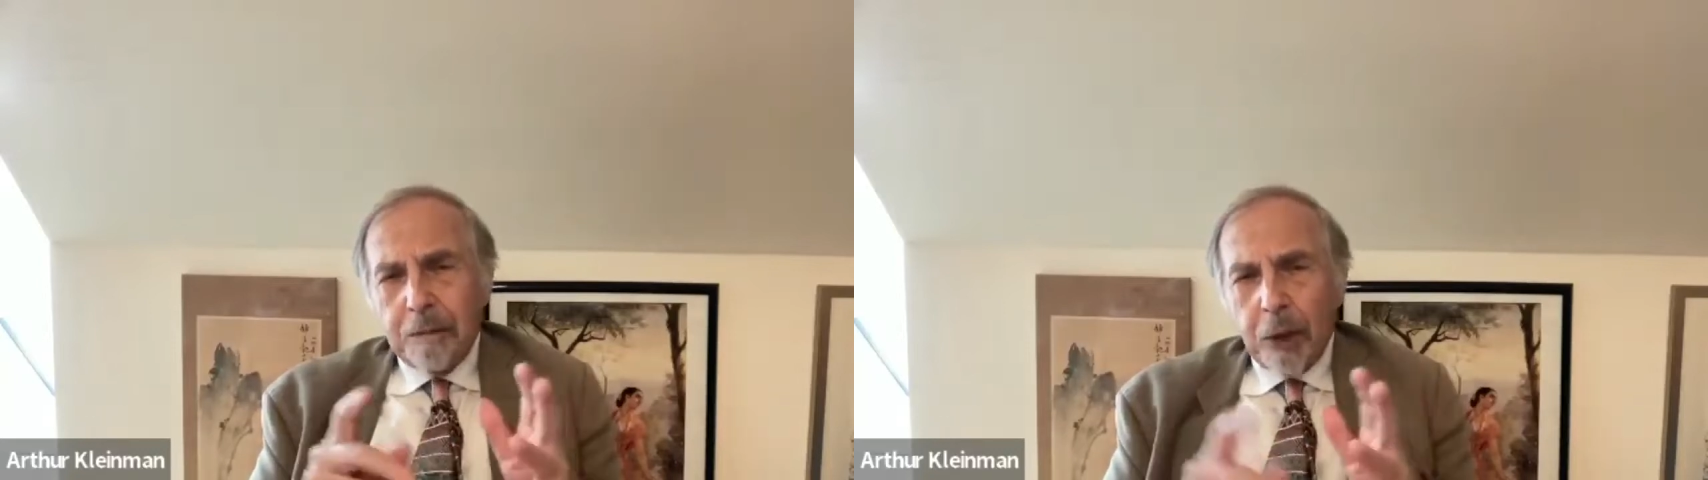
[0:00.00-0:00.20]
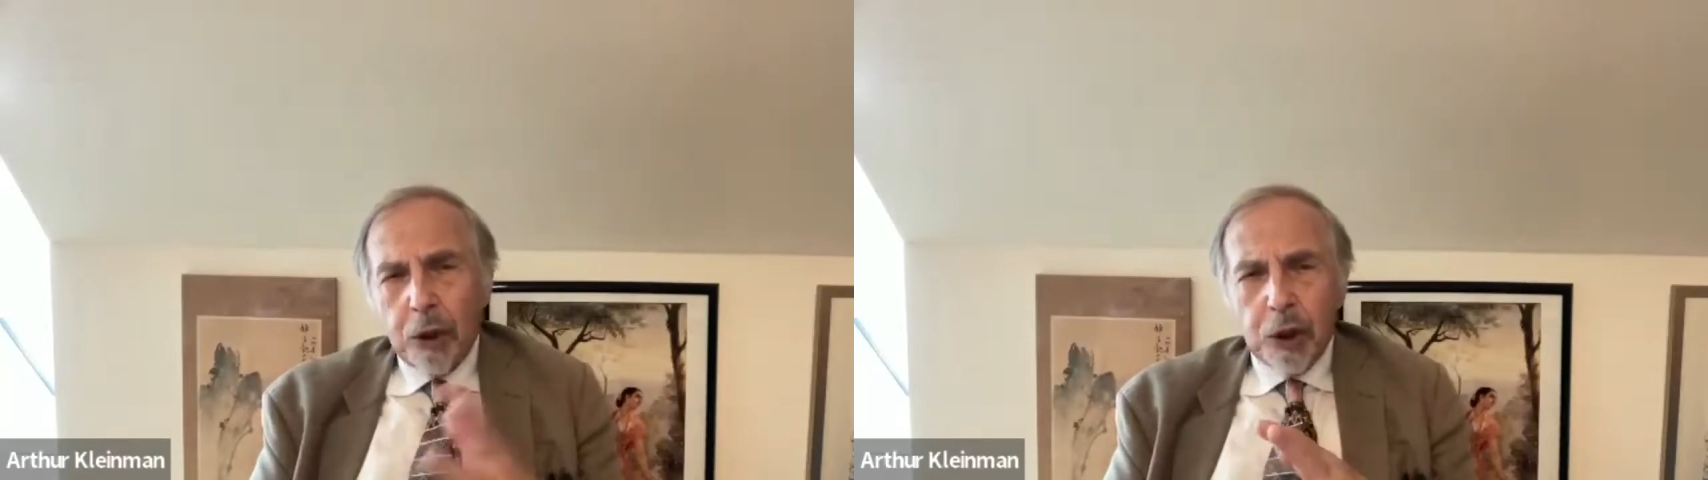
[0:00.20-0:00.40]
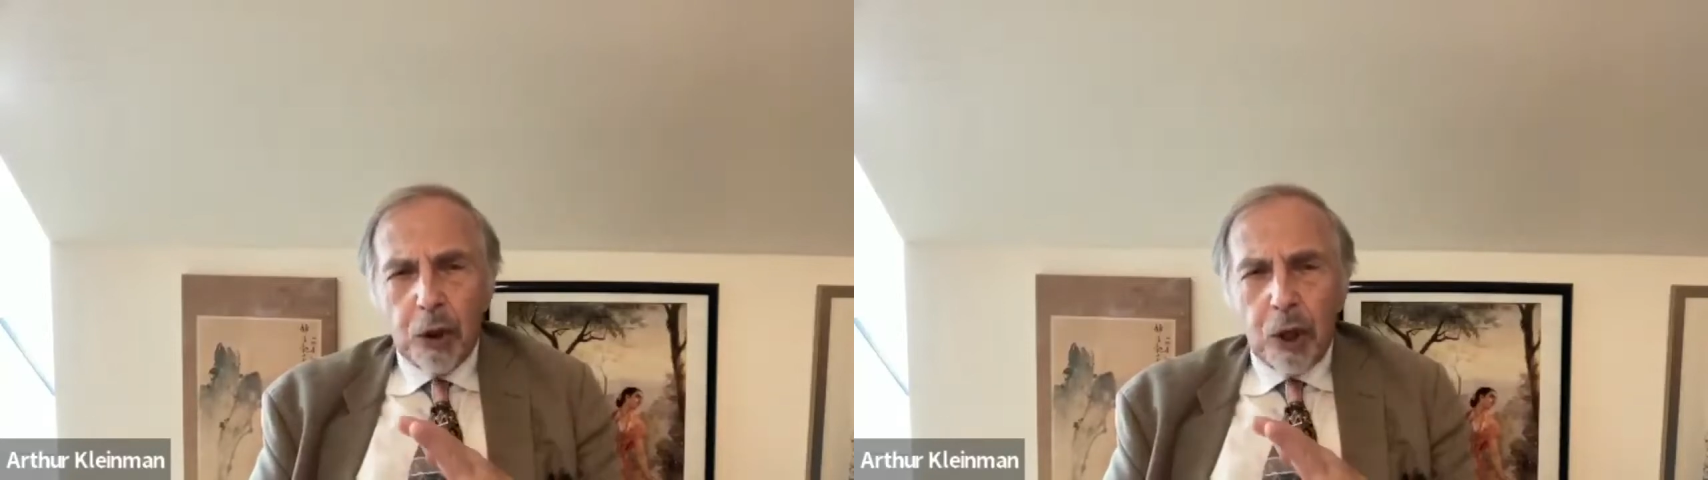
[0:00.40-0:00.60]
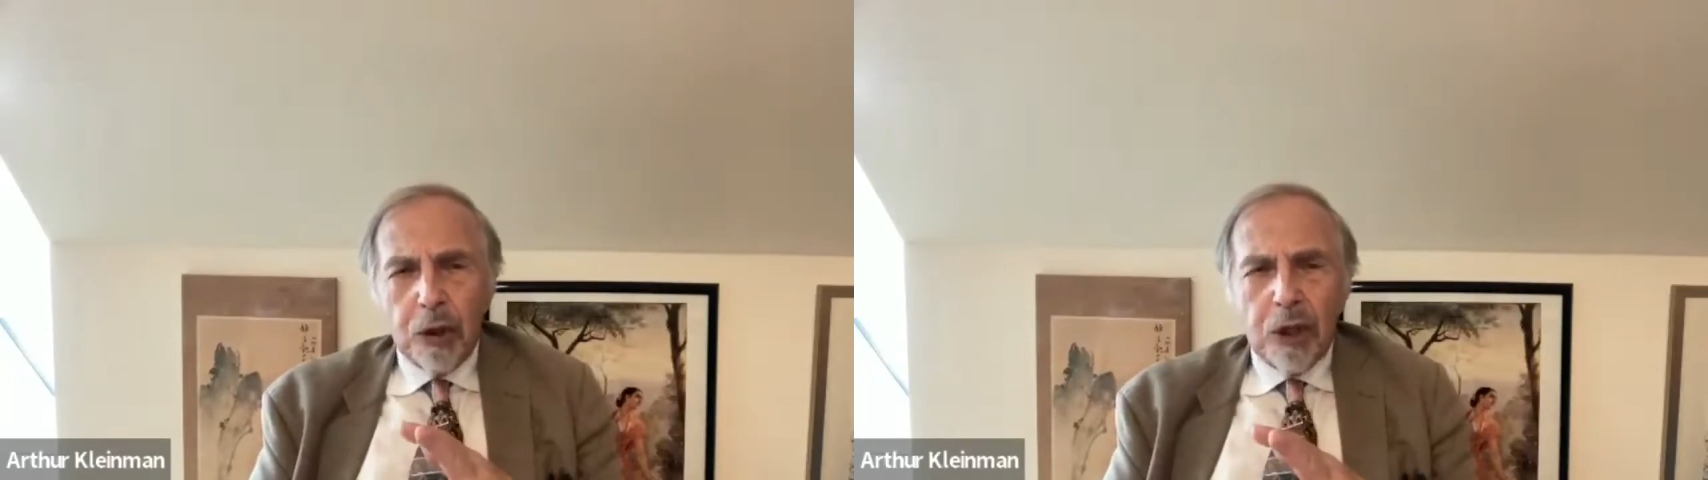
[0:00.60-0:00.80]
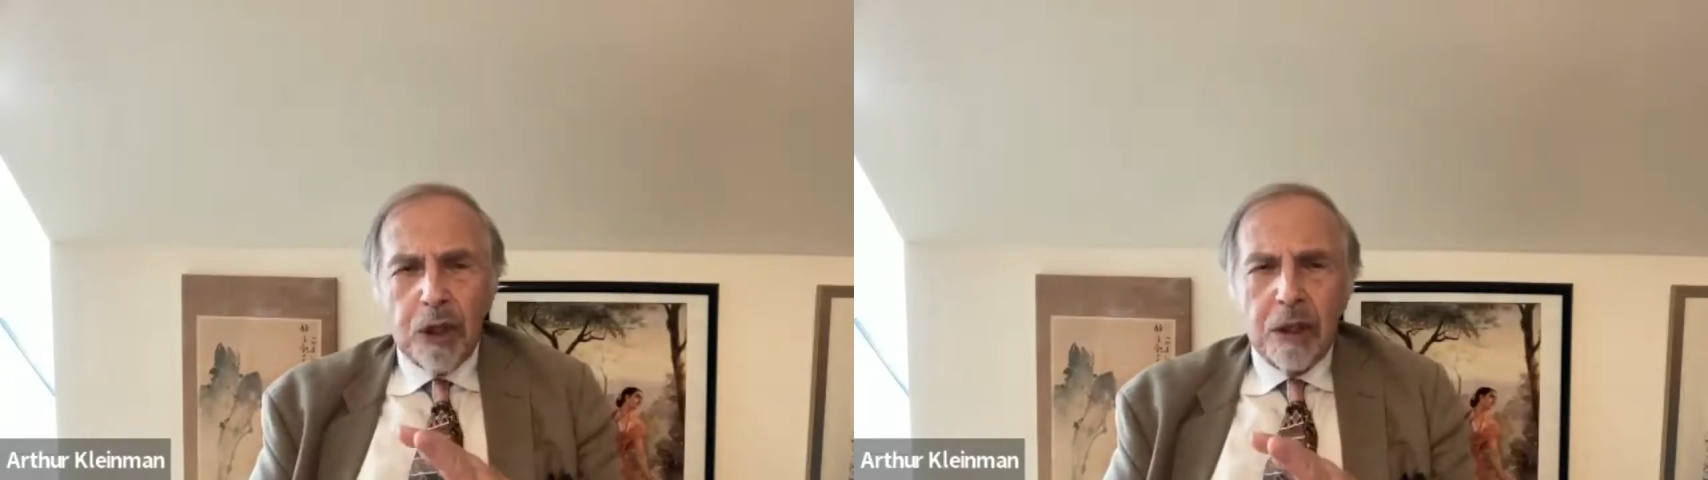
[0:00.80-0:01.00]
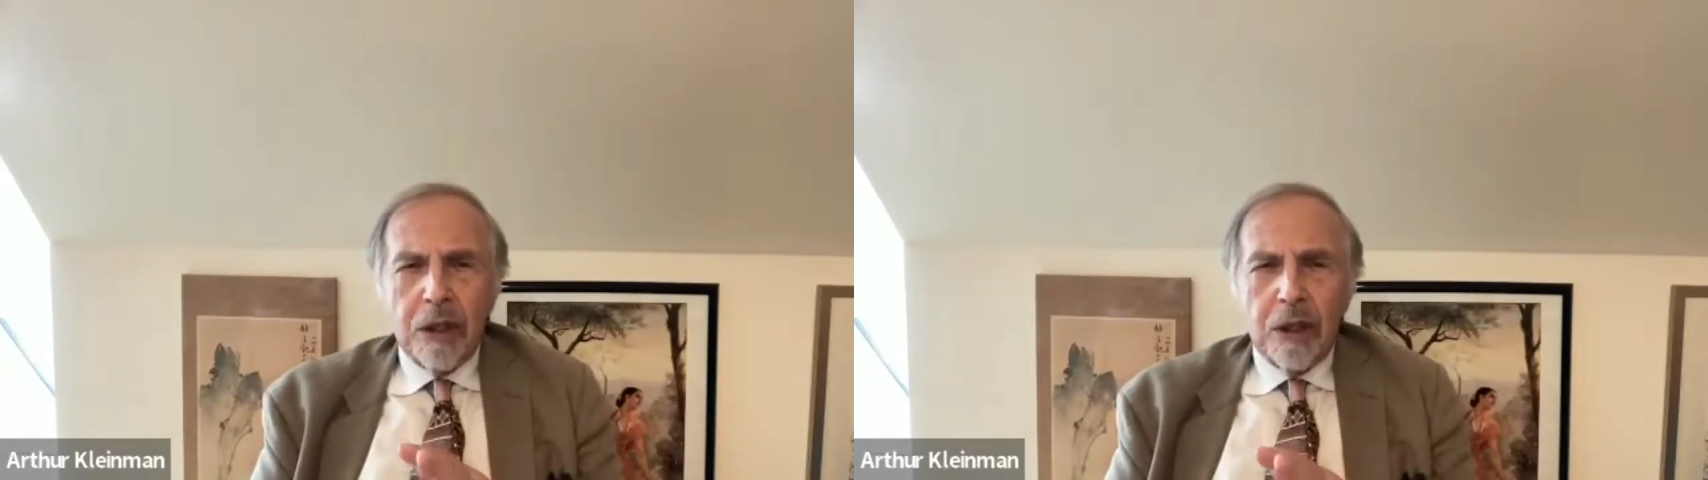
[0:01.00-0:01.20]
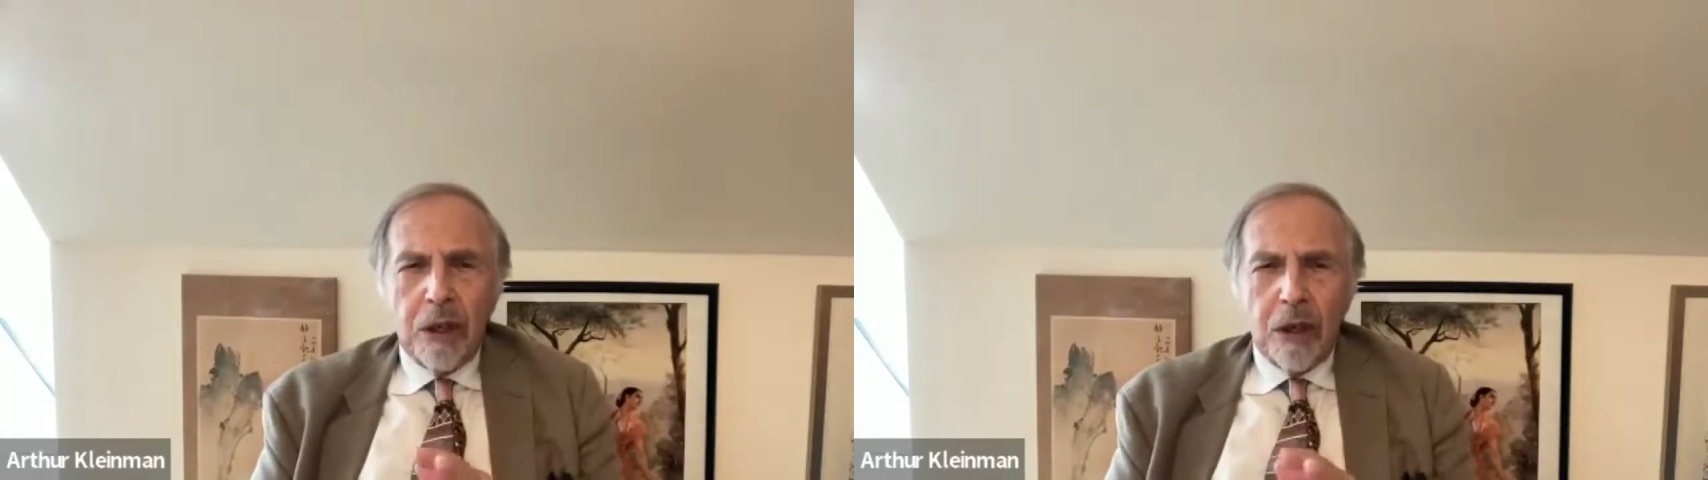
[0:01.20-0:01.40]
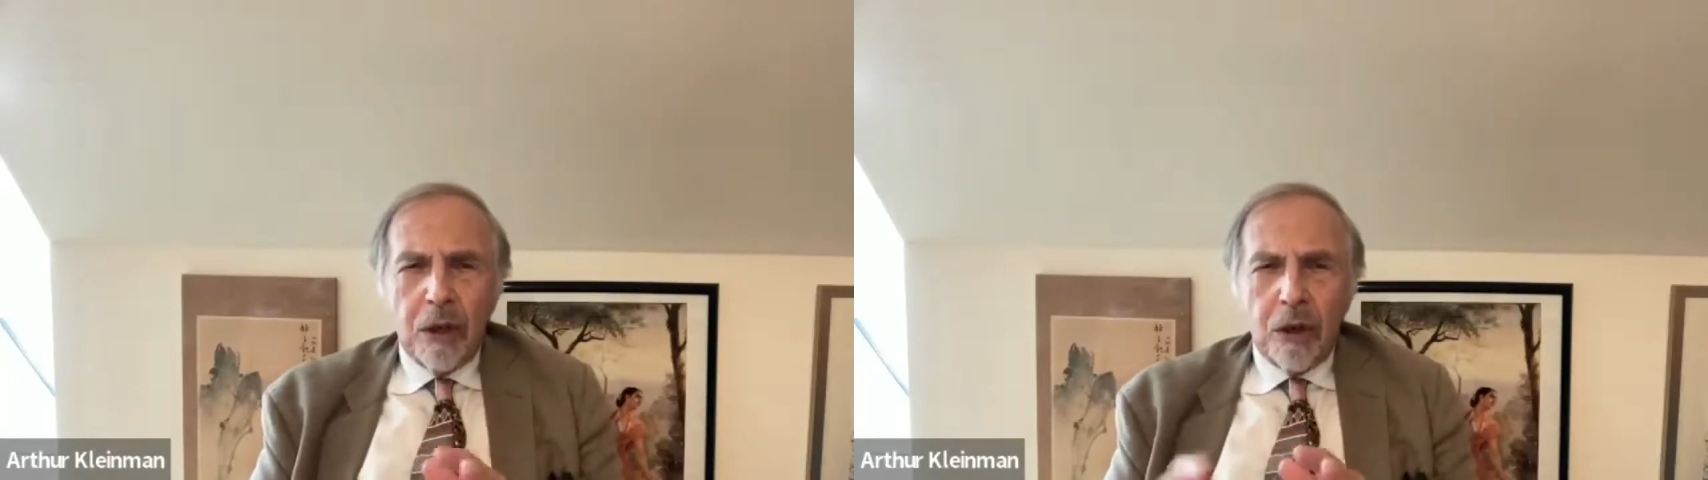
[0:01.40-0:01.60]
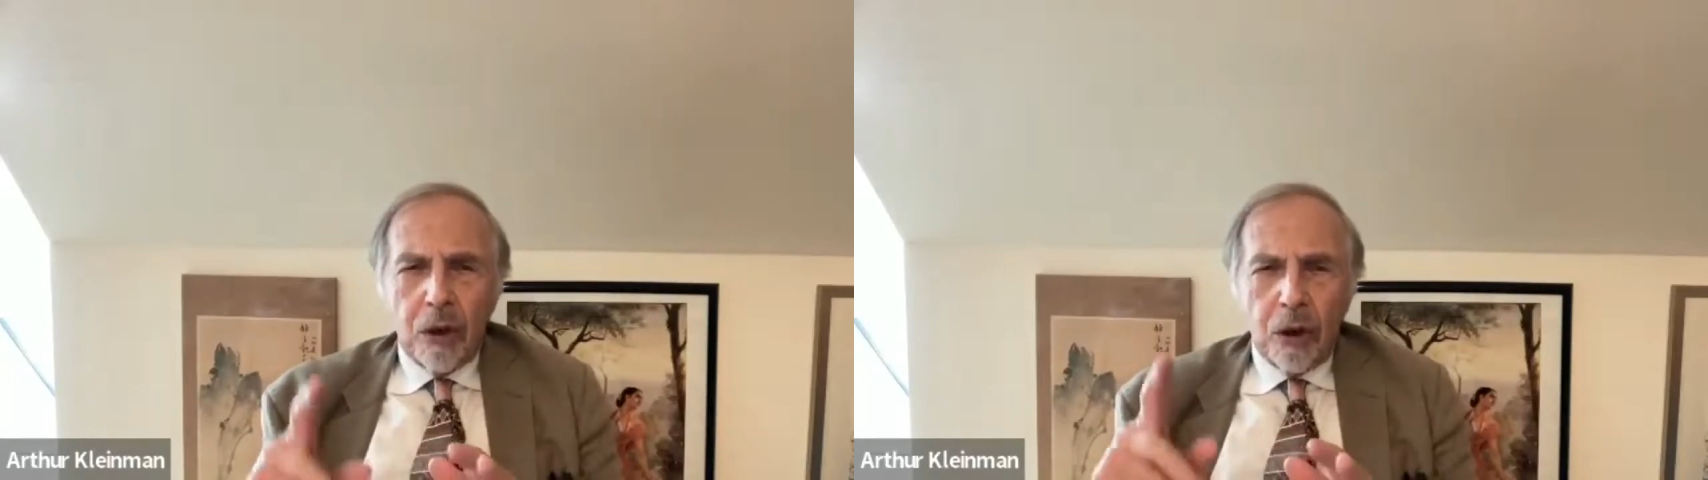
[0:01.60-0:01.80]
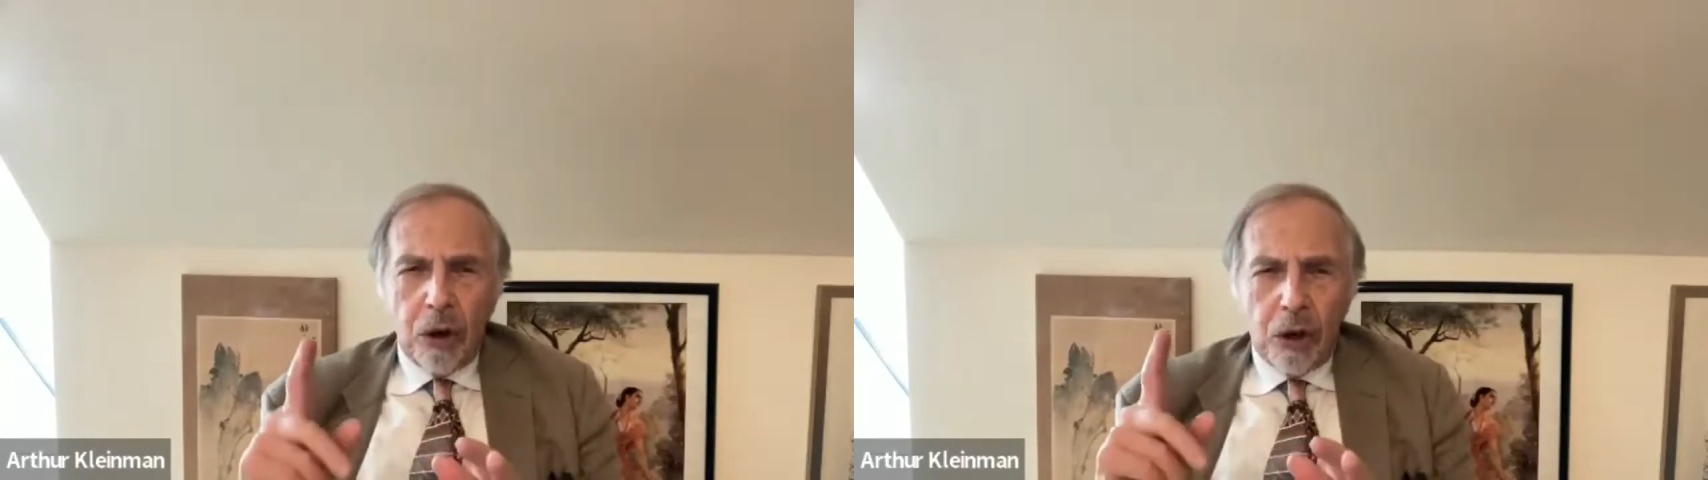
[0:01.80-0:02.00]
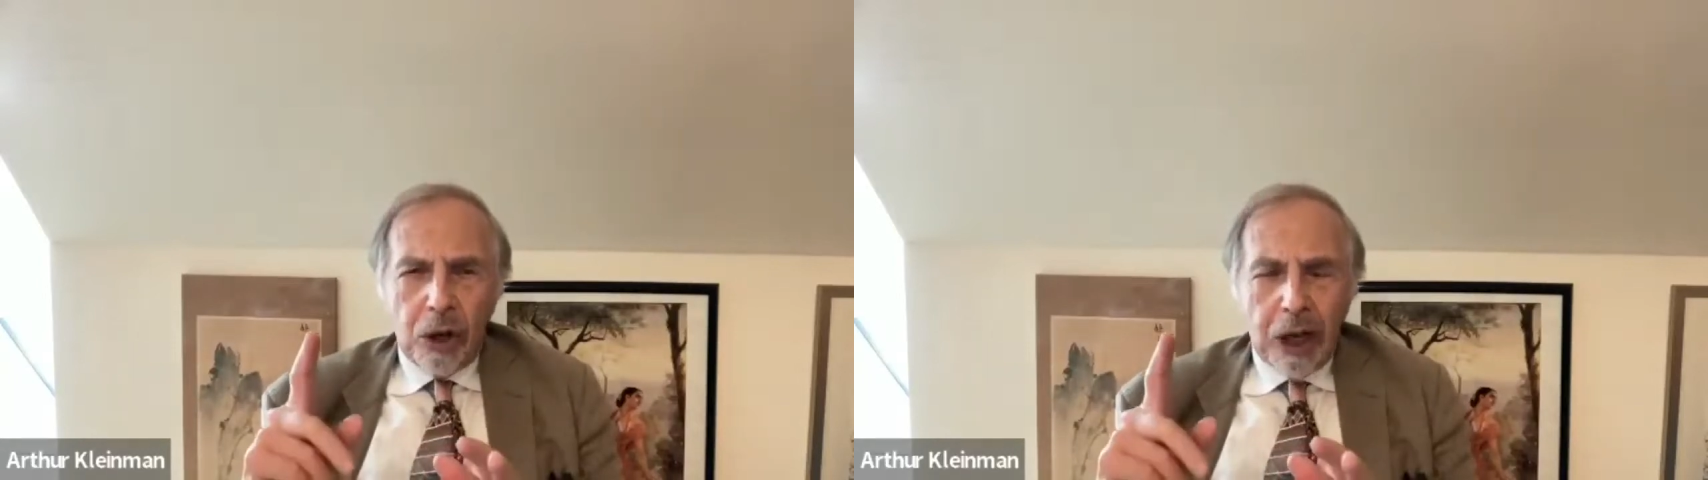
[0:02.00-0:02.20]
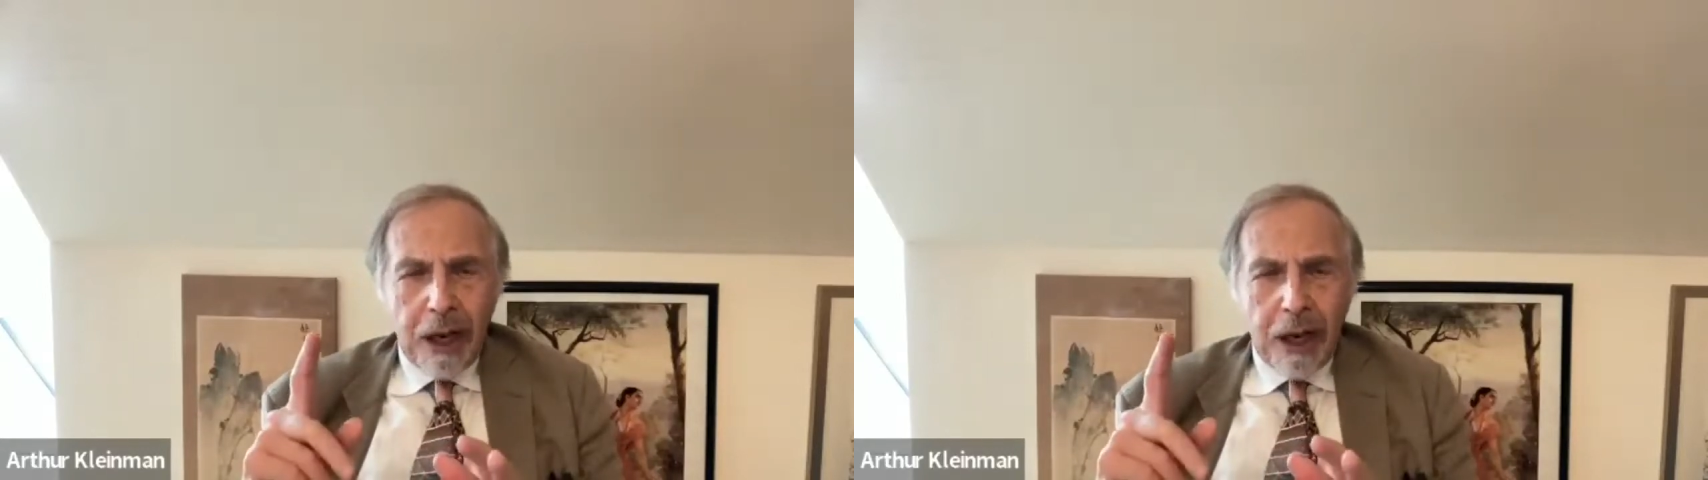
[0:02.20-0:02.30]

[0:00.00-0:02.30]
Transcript: post-stroke or